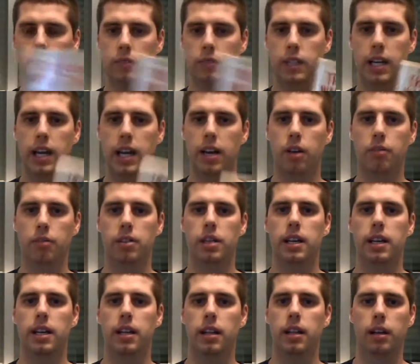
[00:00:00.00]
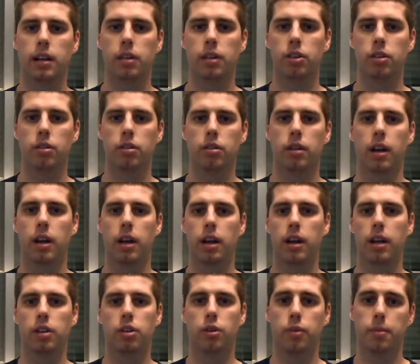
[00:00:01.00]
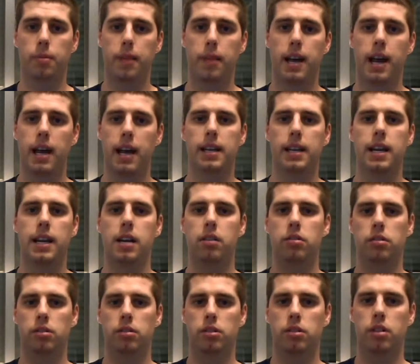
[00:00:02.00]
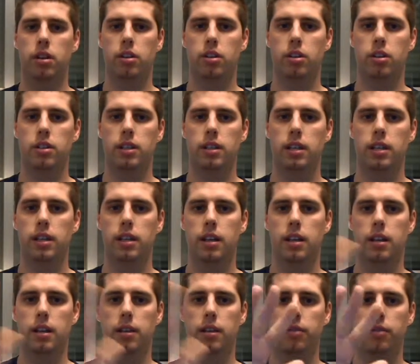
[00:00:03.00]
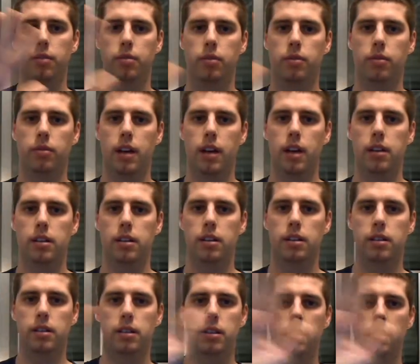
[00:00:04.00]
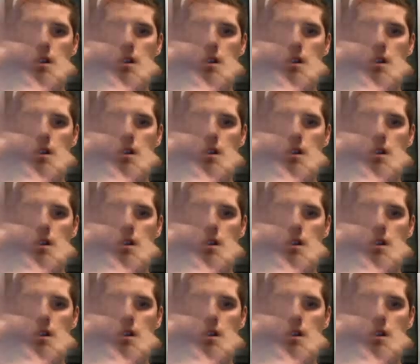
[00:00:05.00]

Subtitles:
And obviously, I'm going to do it with my hand now, so you can just see that if you move the hand, it's